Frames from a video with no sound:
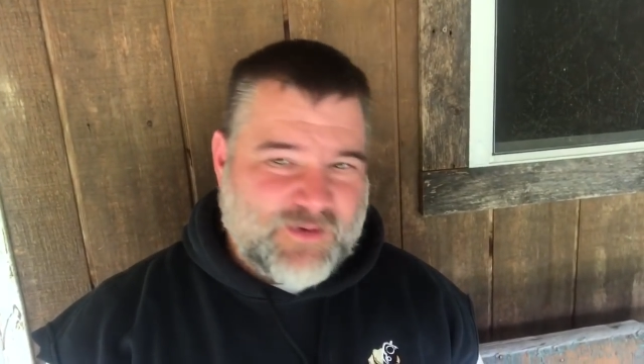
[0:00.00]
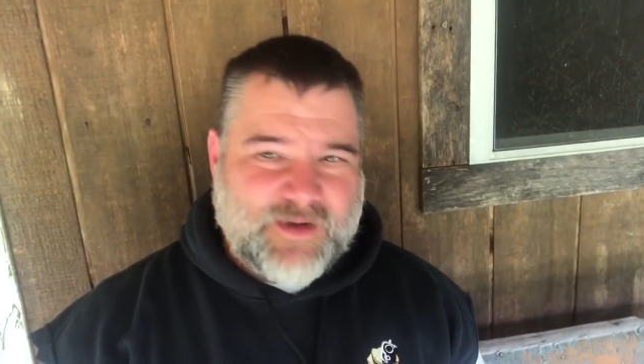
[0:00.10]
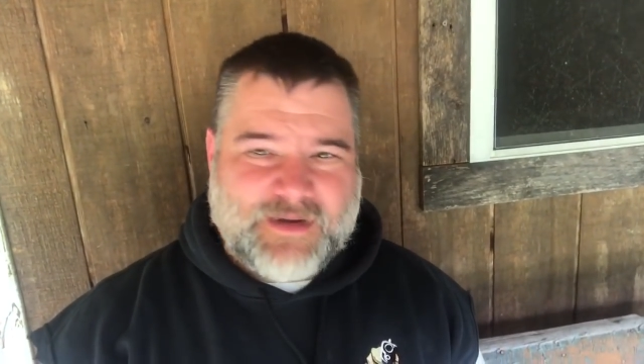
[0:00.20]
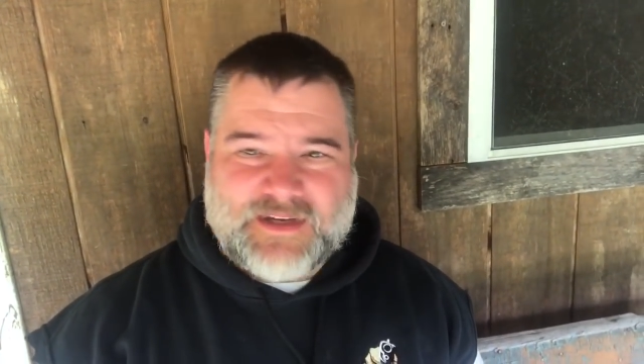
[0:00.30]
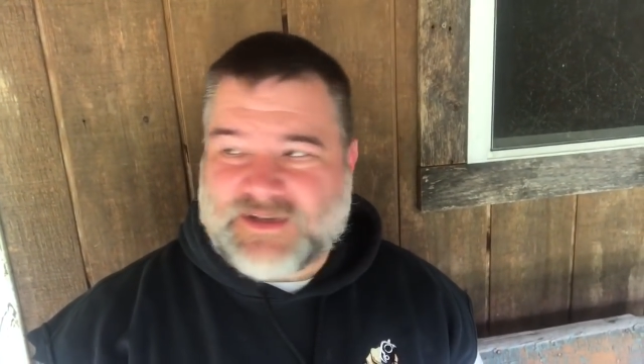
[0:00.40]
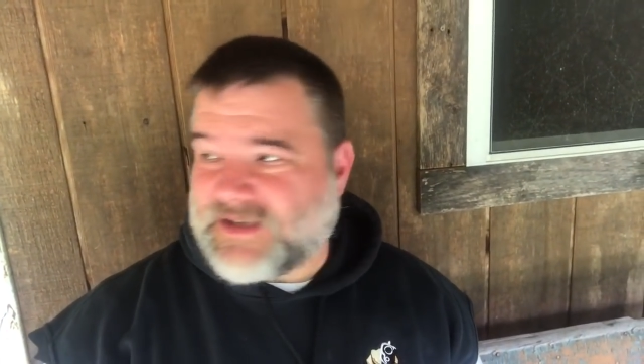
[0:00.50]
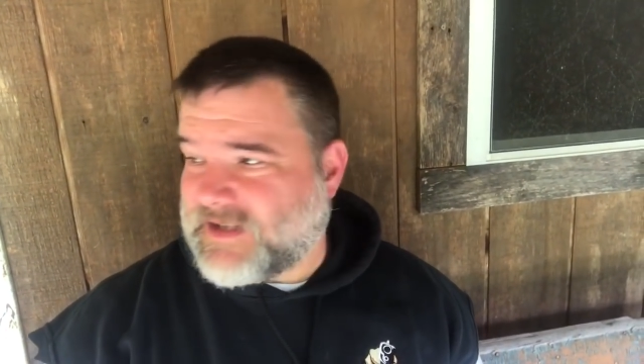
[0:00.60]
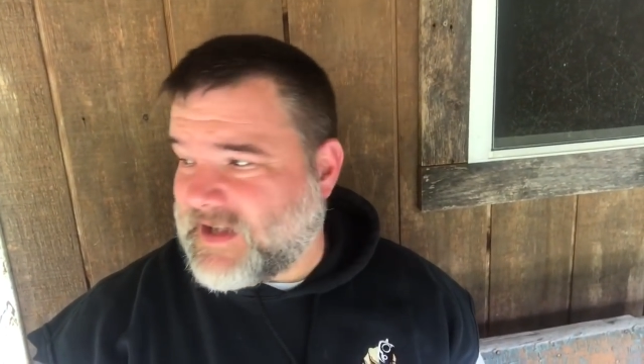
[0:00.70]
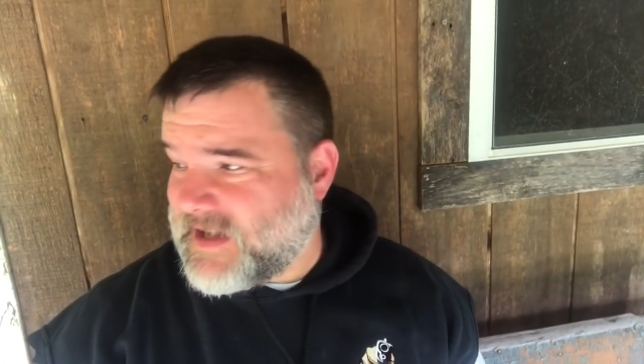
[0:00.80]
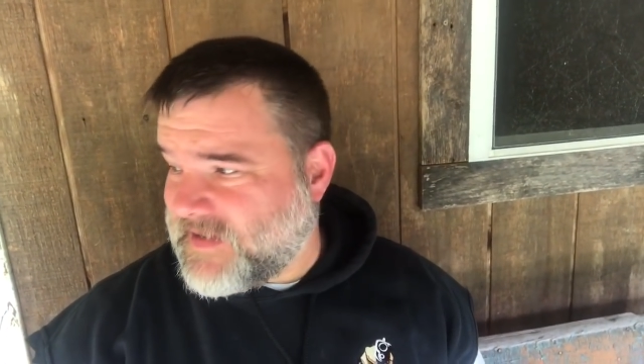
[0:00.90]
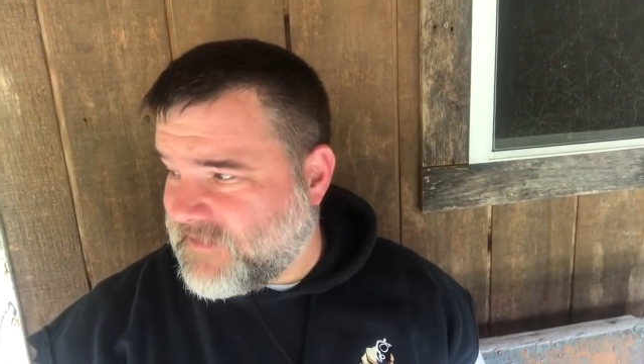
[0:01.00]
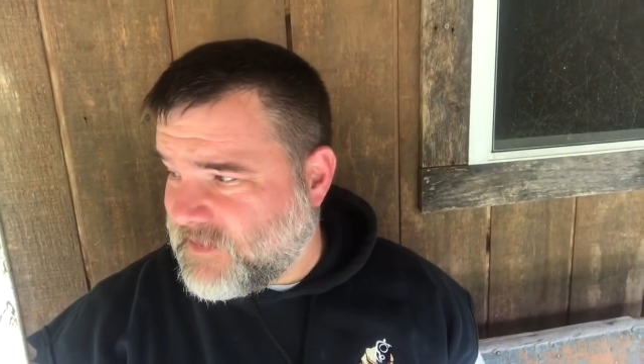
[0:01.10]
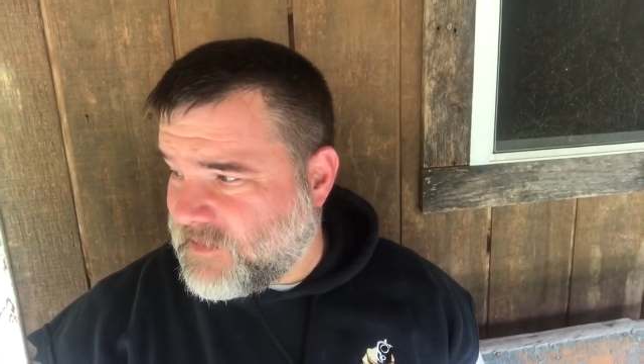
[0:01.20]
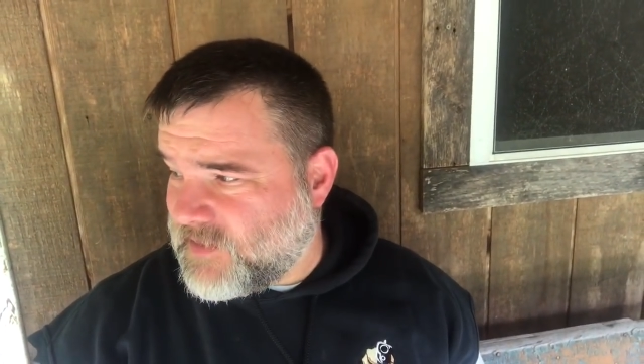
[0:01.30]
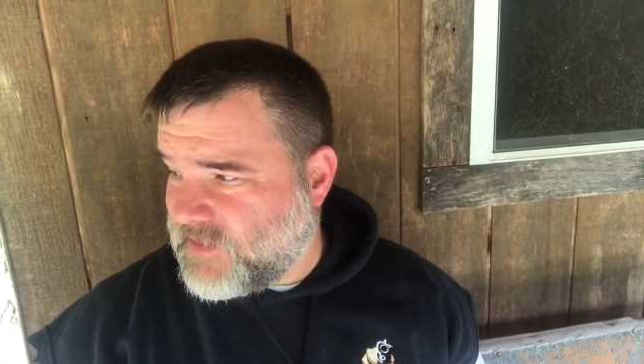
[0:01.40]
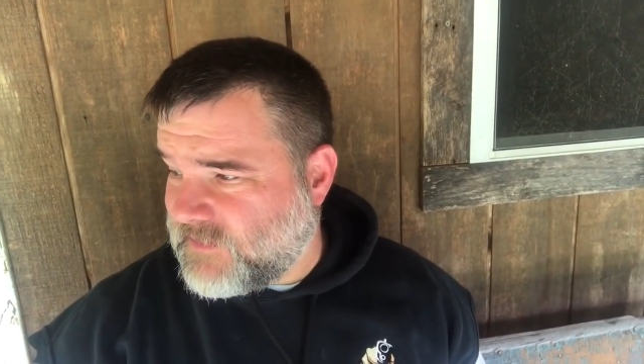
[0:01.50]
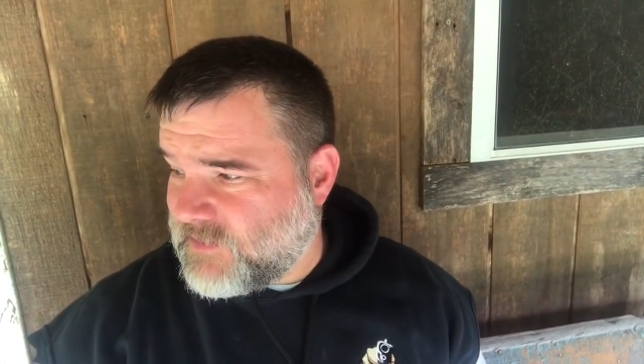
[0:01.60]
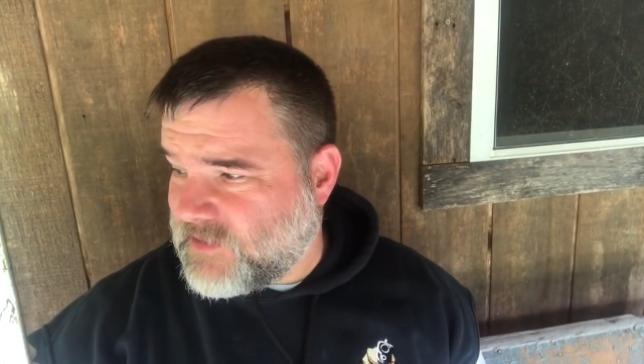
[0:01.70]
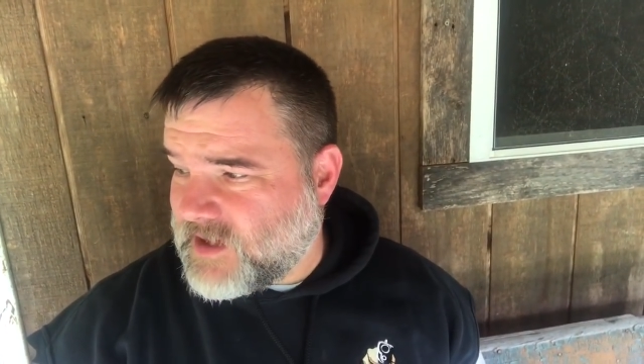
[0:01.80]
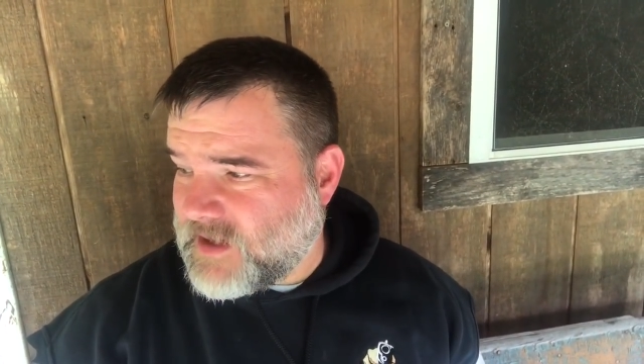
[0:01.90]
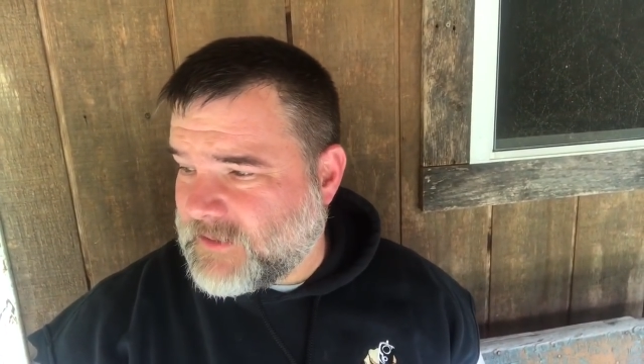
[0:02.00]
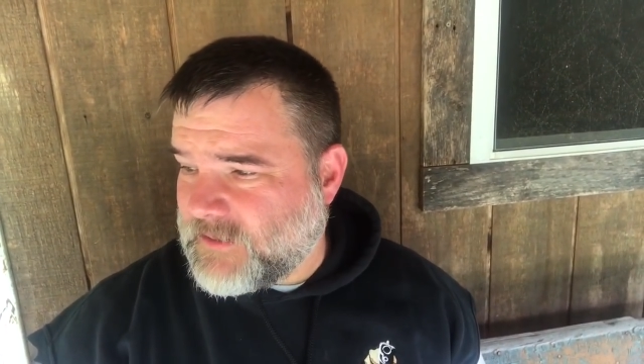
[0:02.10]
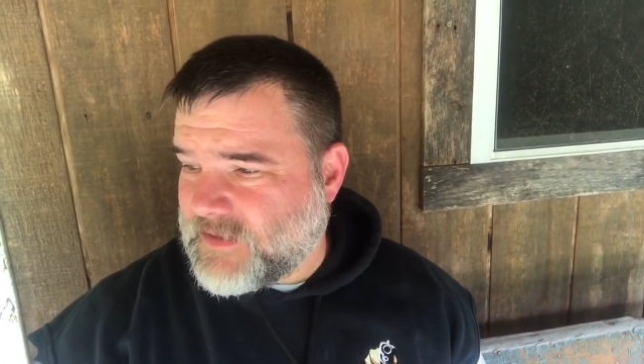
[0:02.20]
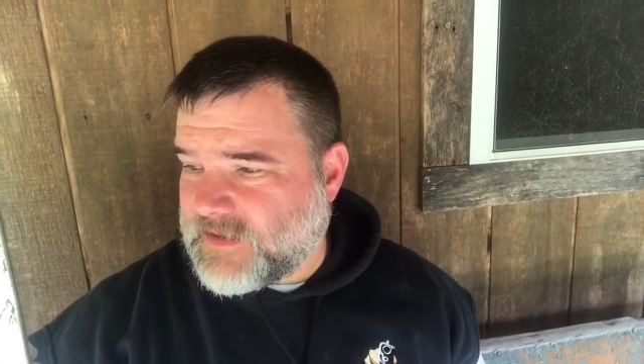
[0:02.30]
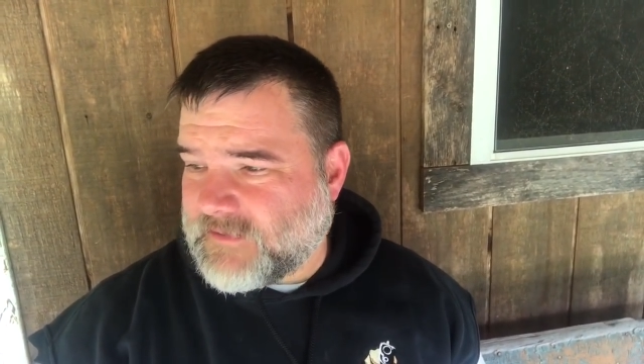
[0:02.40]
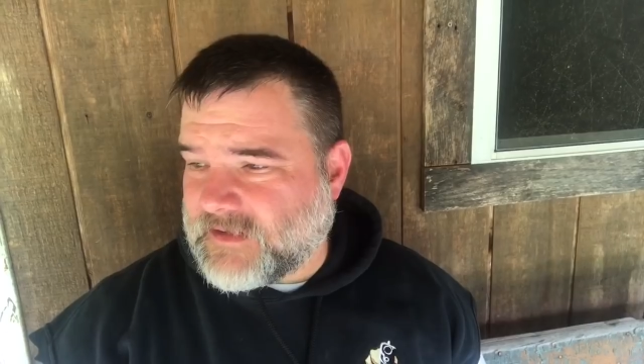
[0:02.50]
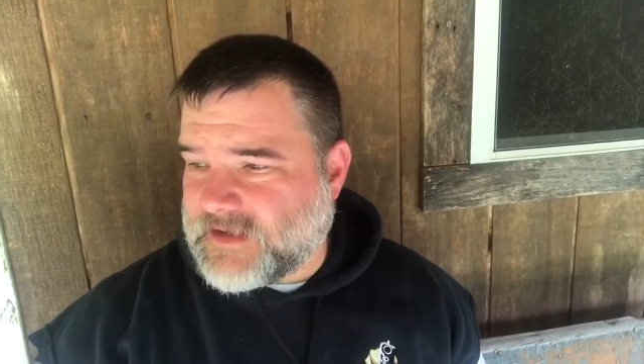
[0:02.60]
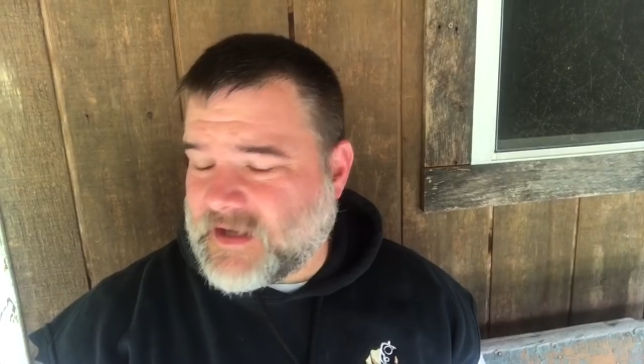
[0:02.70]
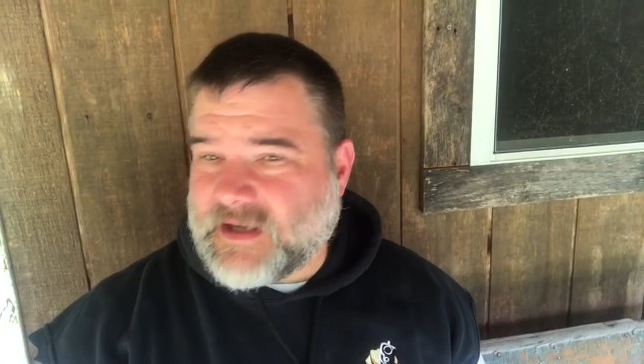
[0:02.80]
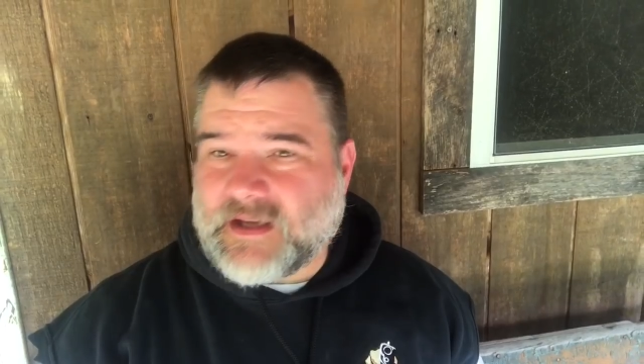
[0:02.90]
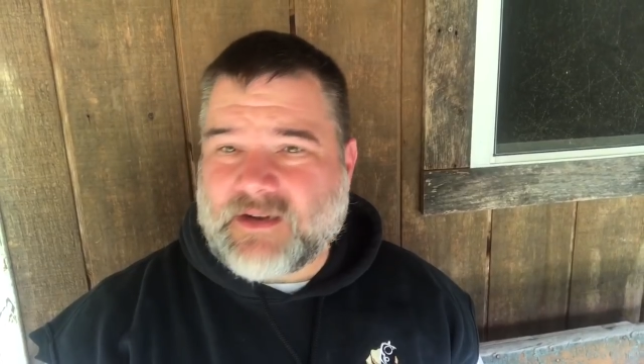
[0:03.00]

coming at you today from the beautiful Commonwealth of Kentucky,